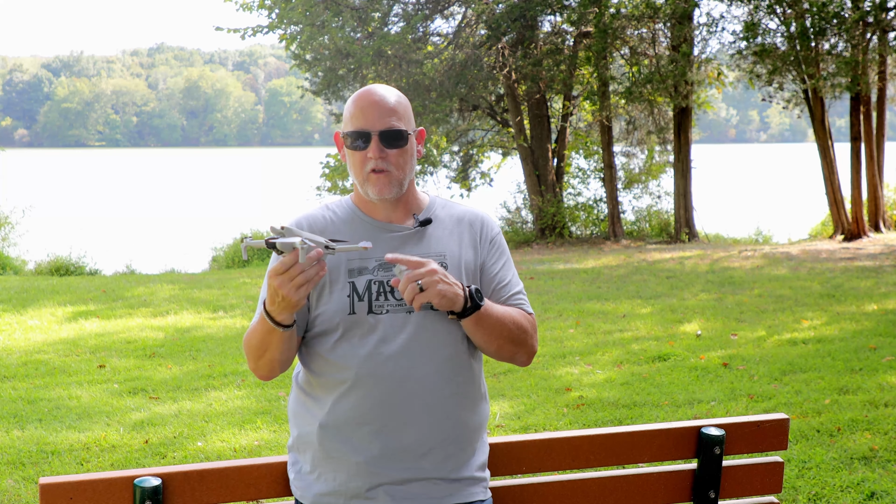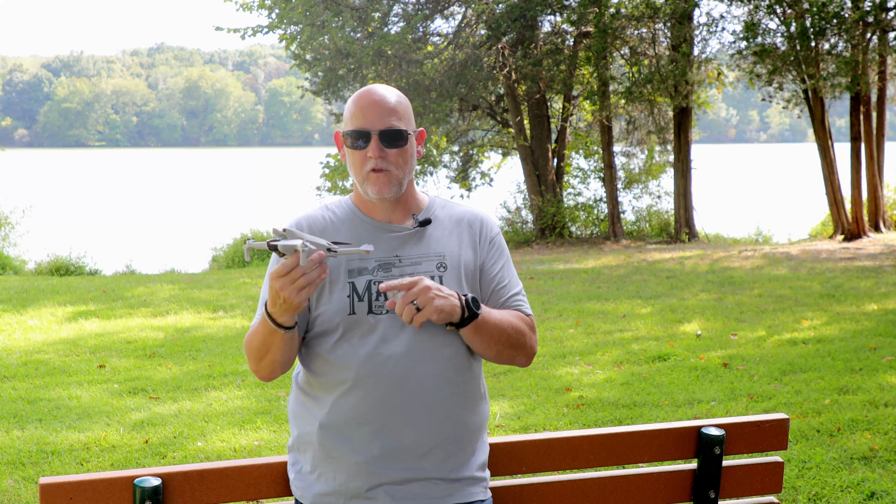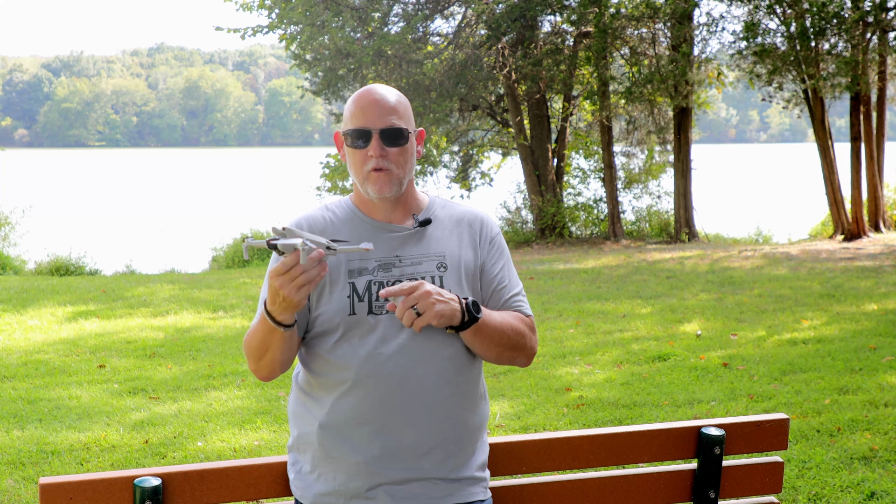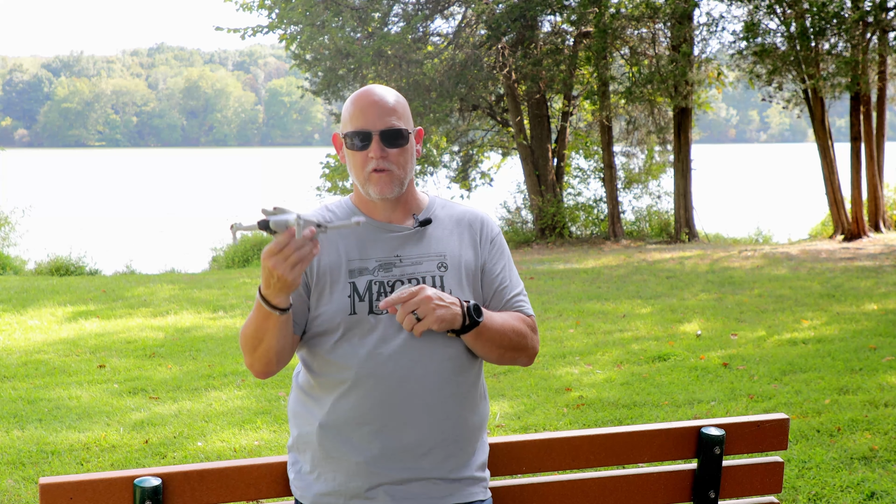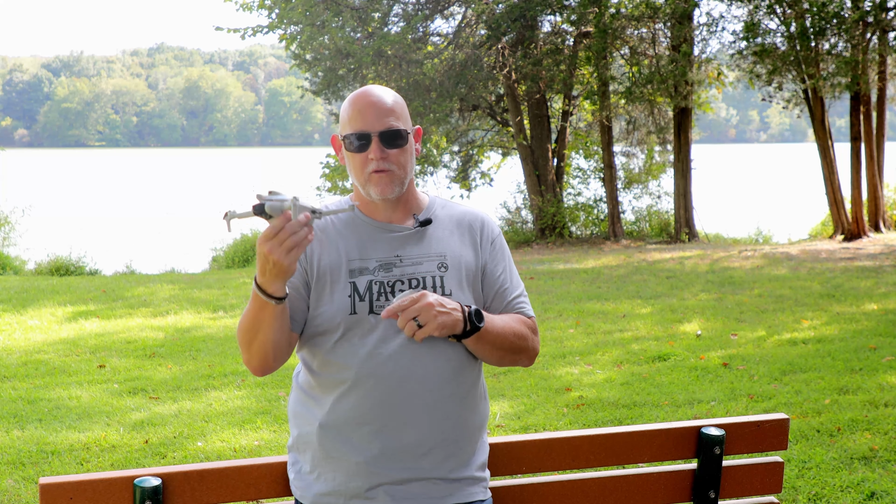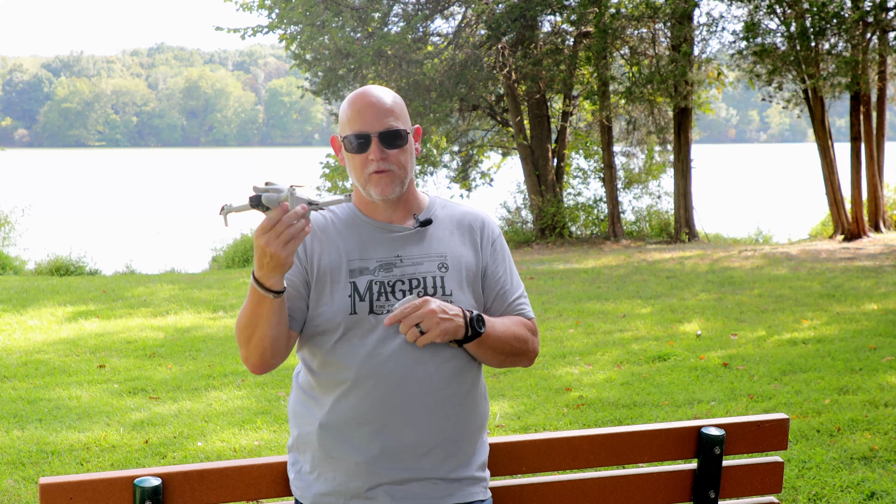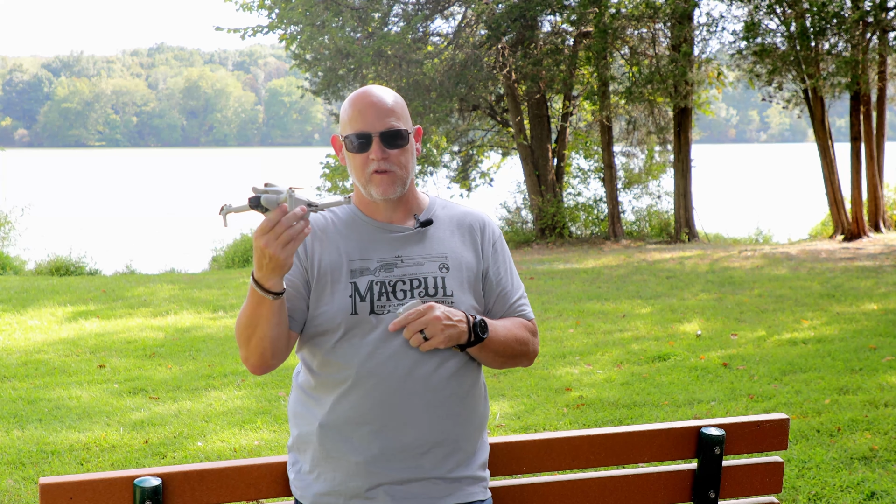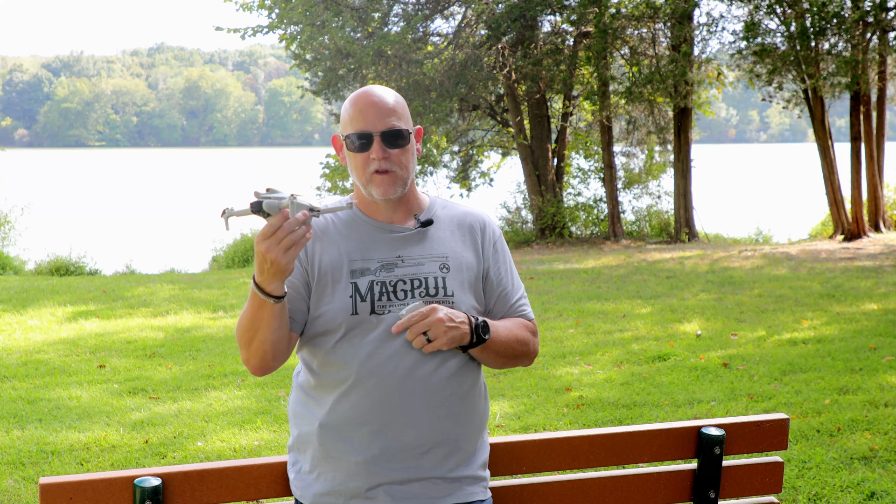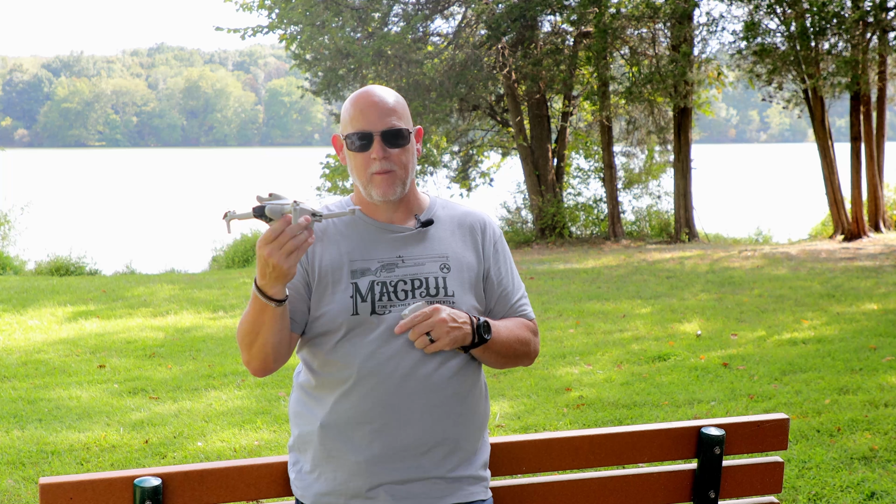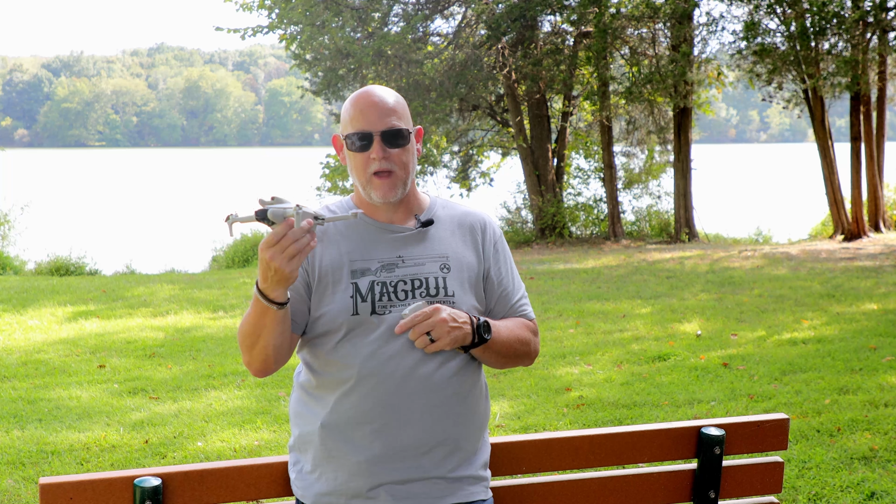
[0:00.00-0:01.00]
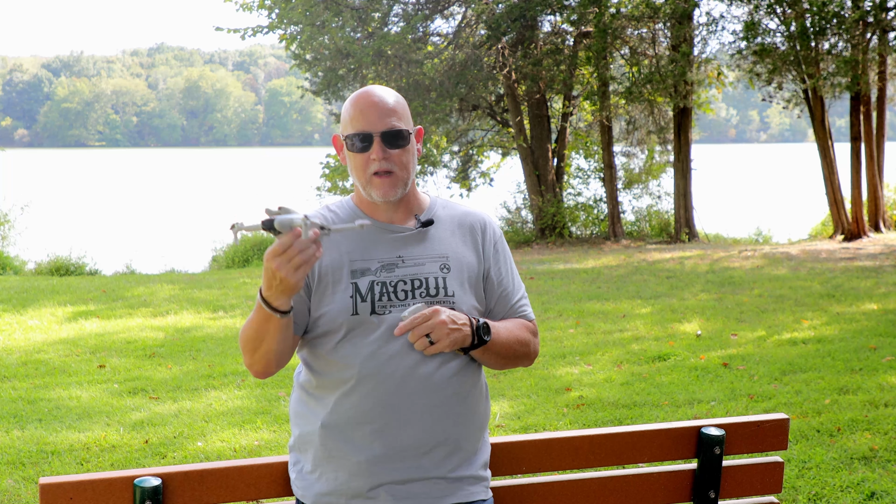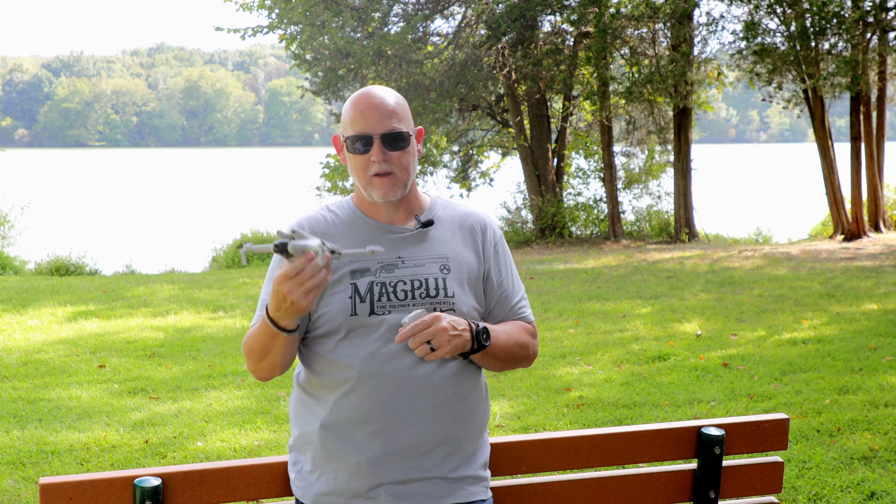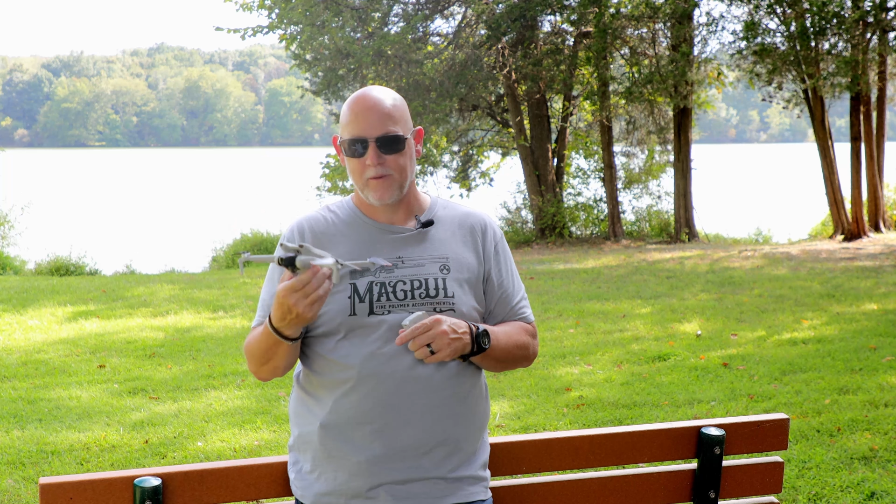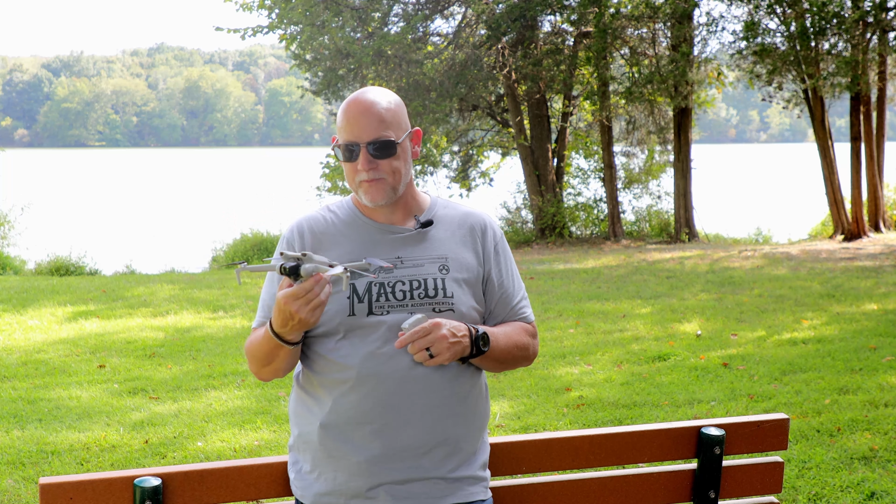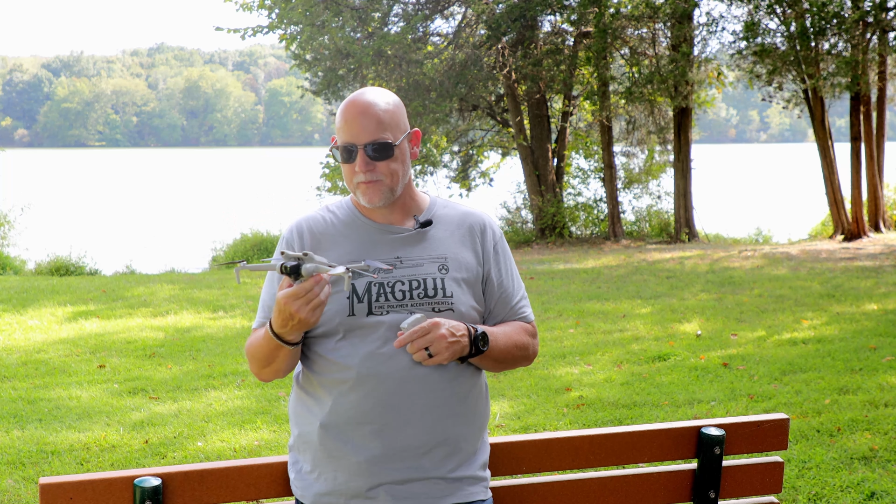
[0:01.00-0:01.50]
to use for cinematic.